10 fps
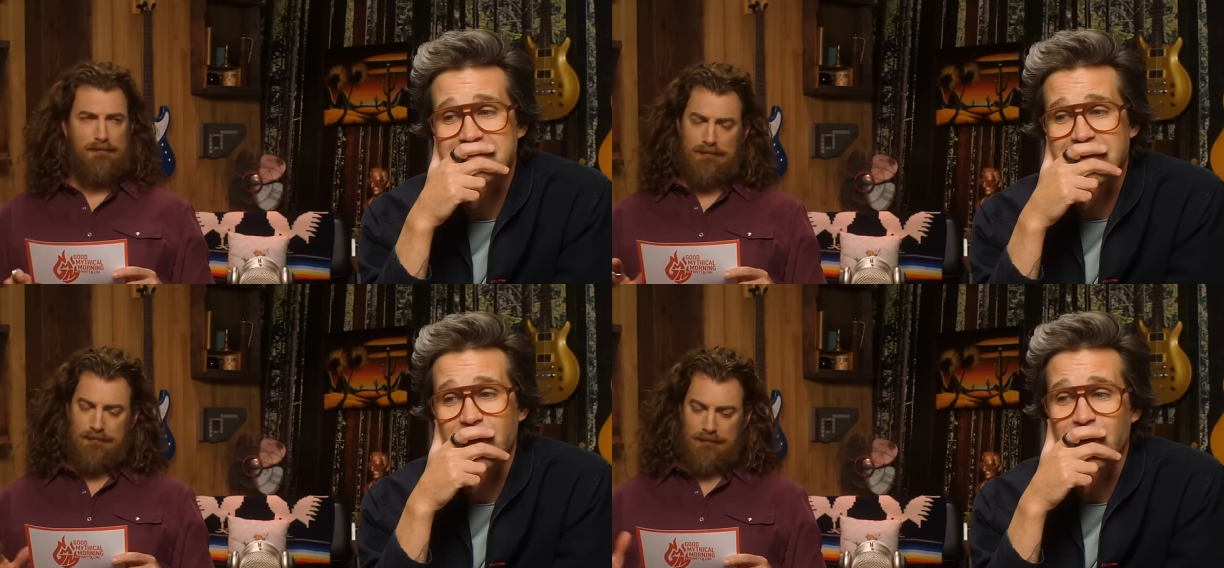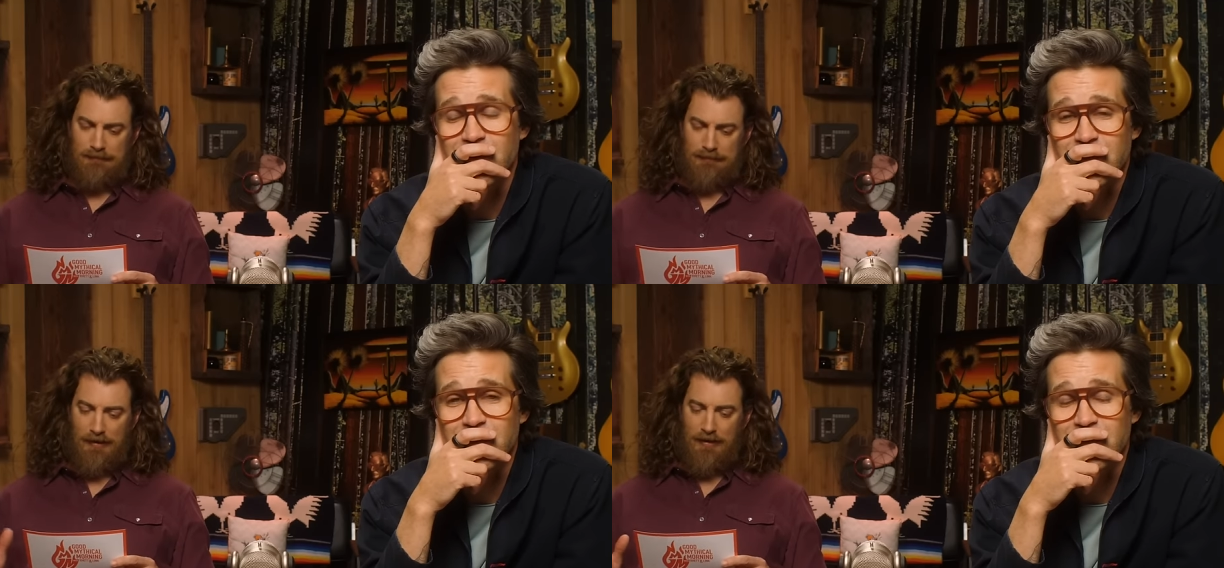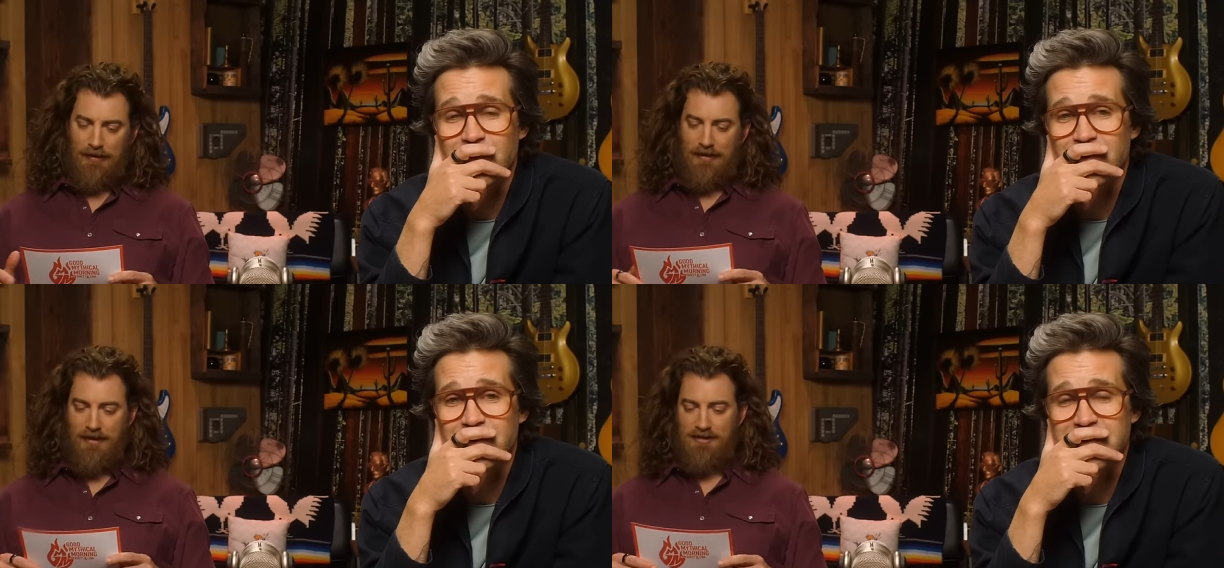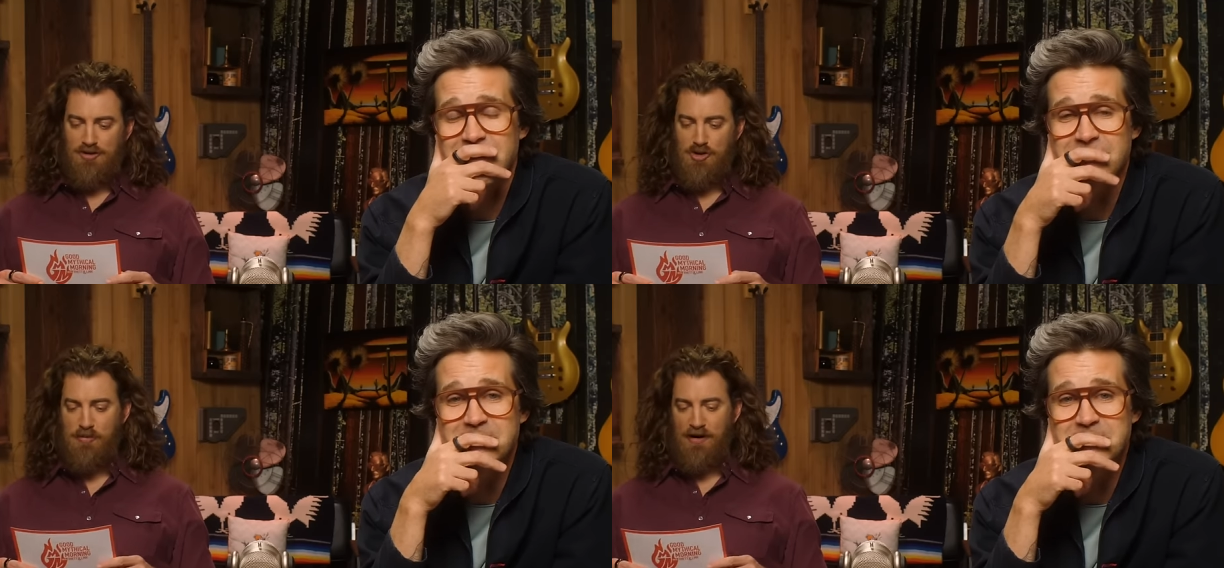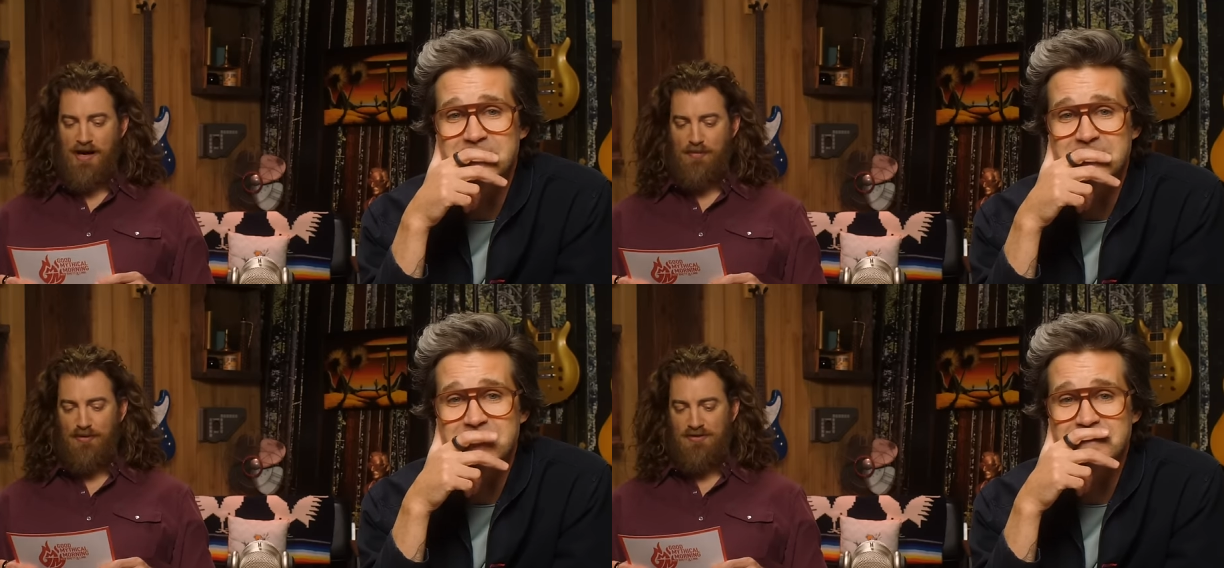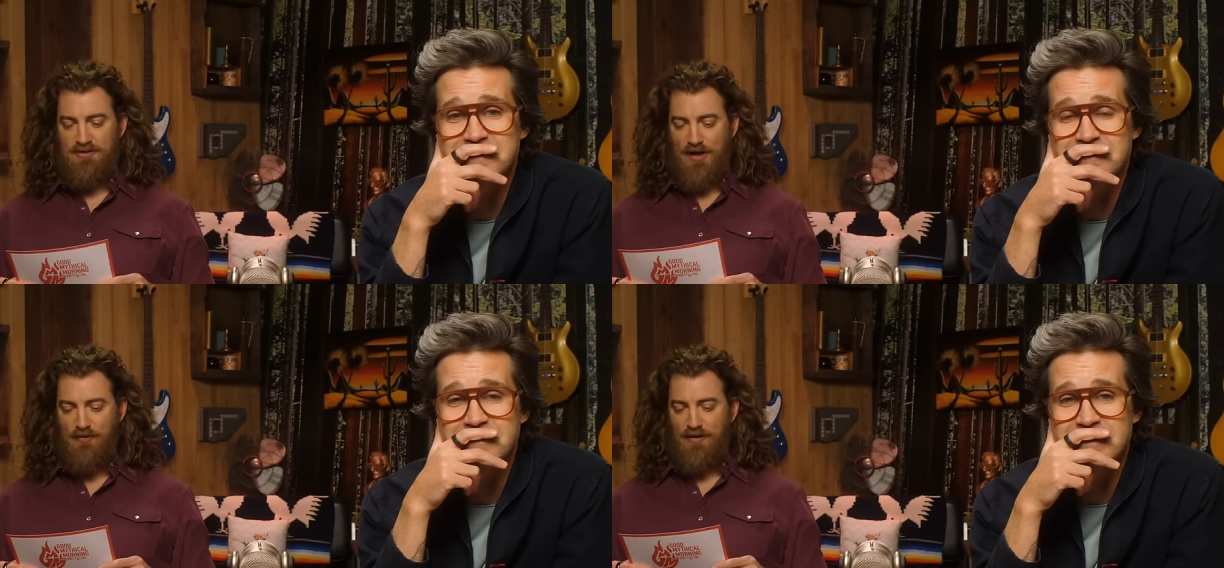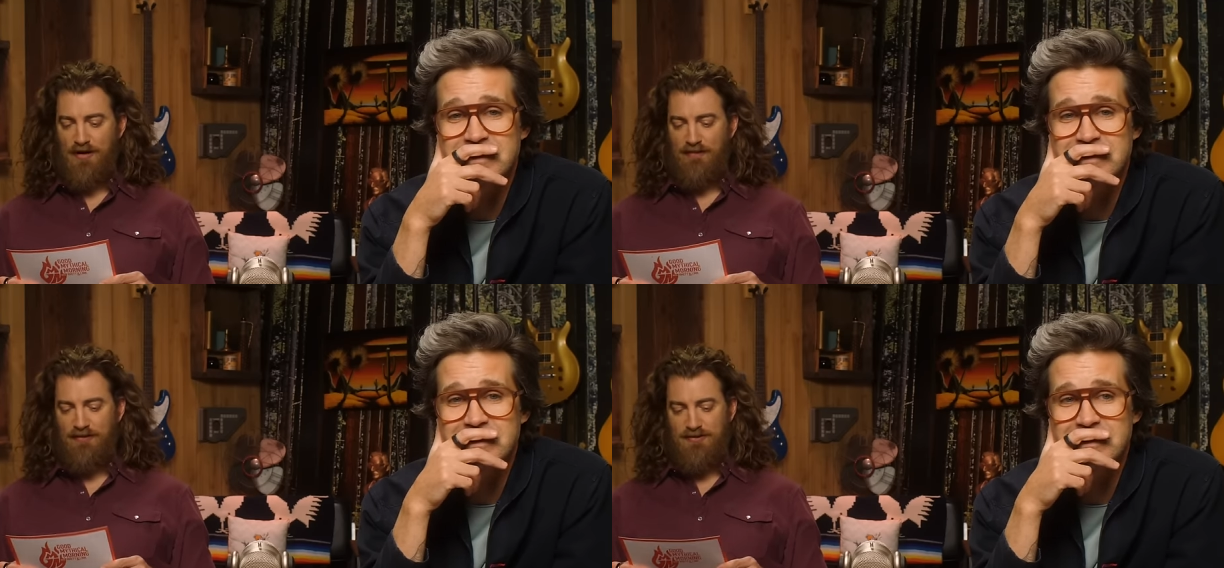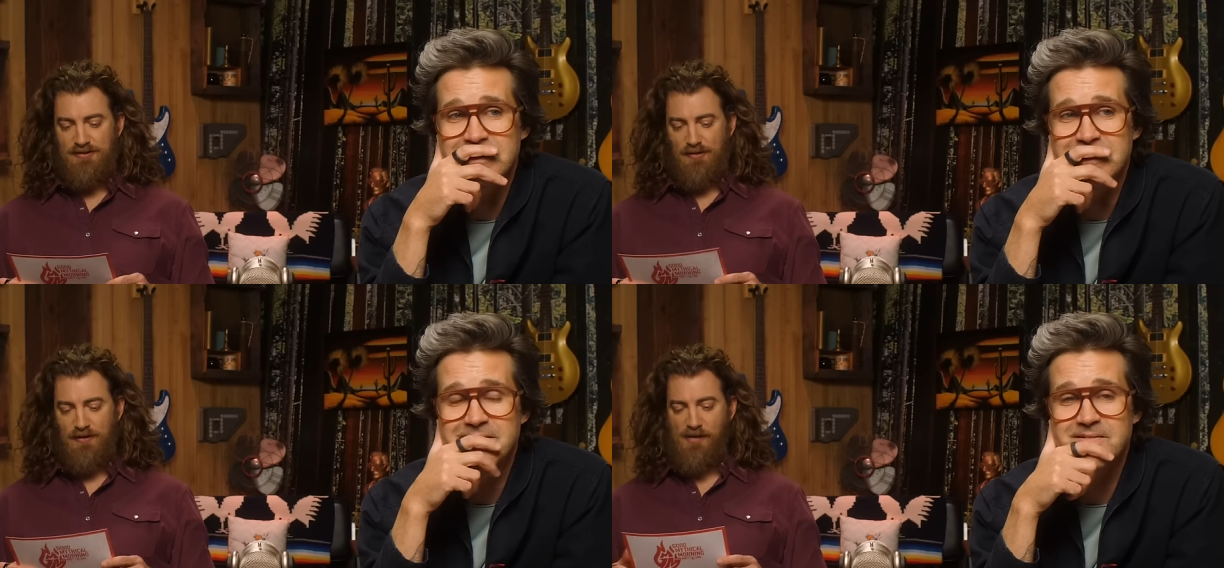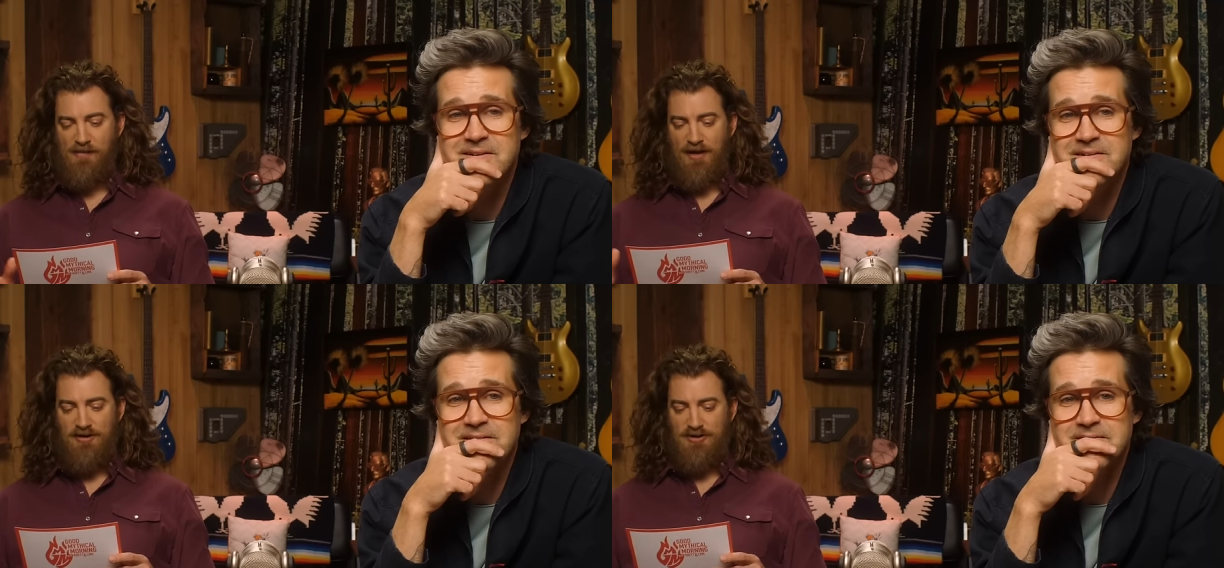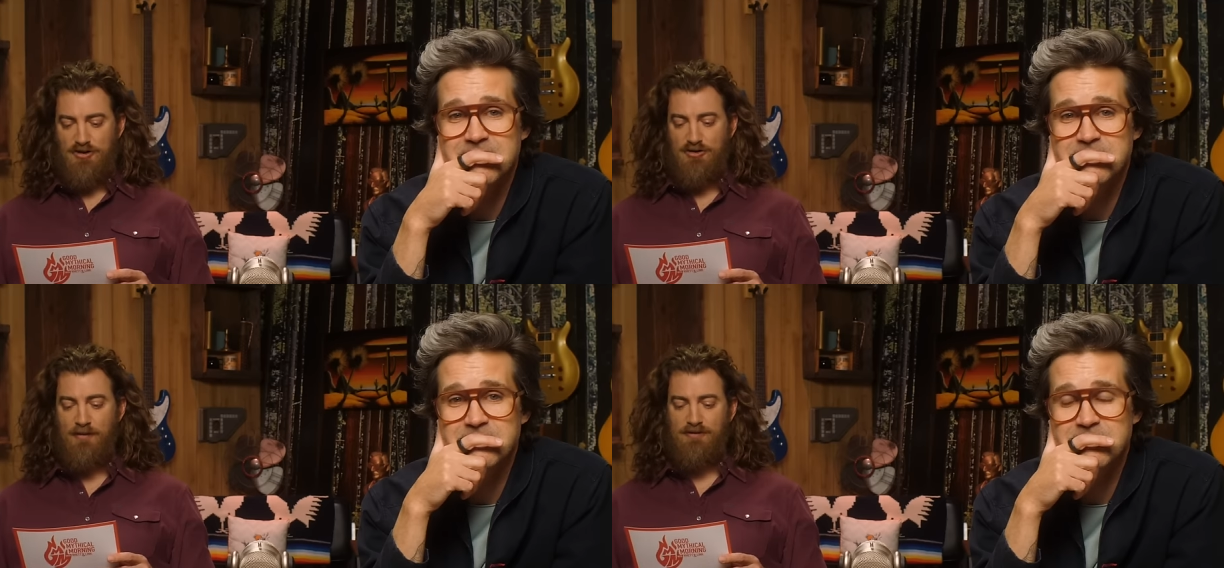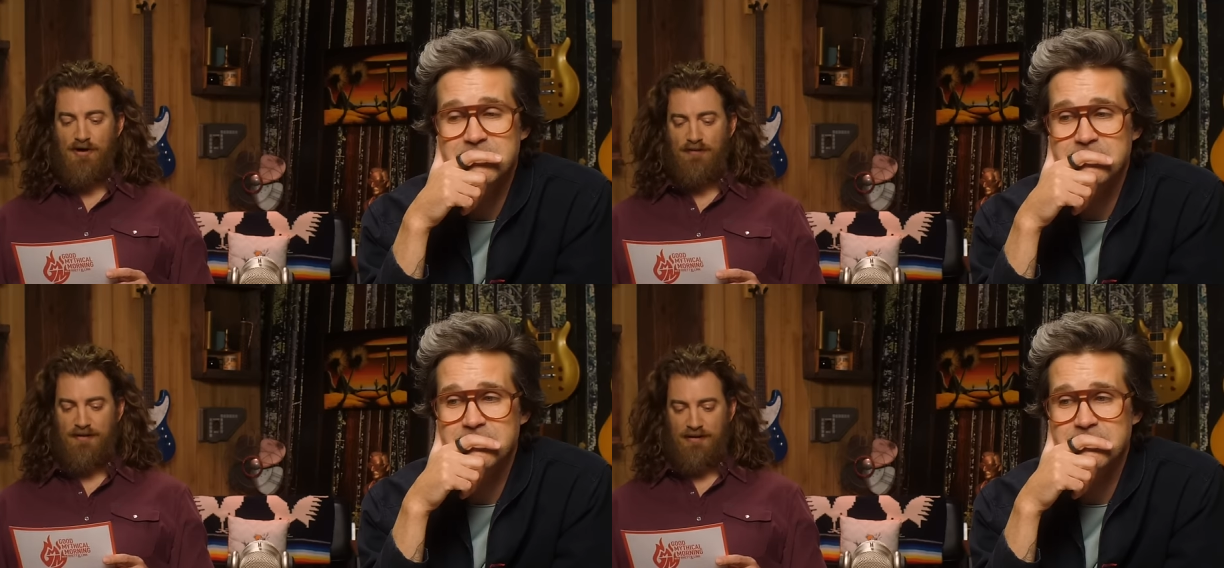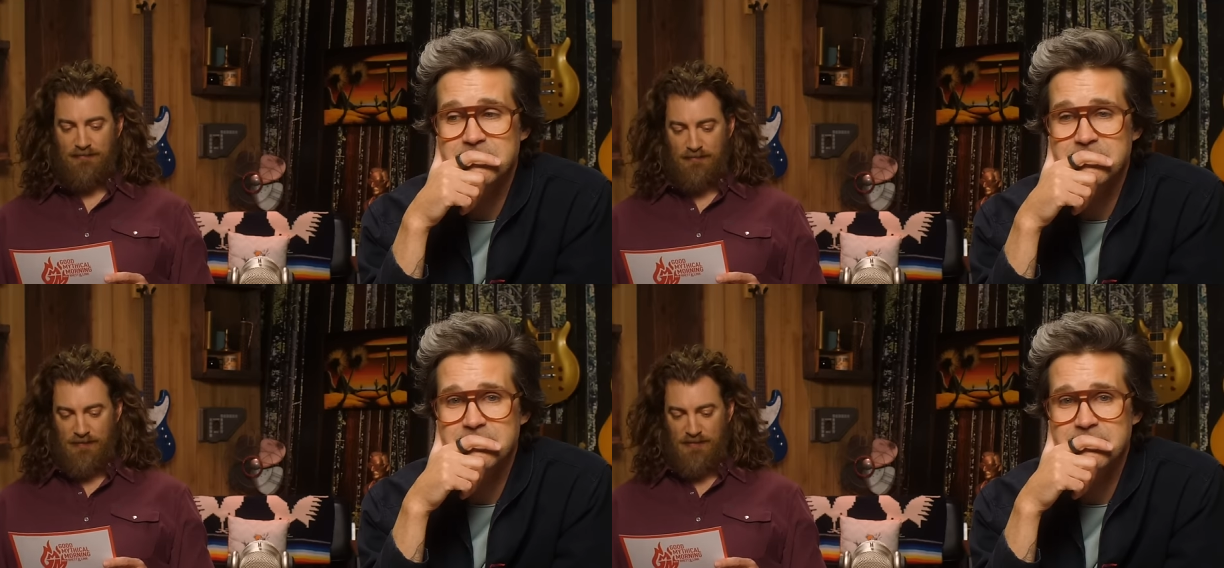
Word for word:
Speaker 1: Oh. He got super hyper and started running around the store, and my manager tripped over him,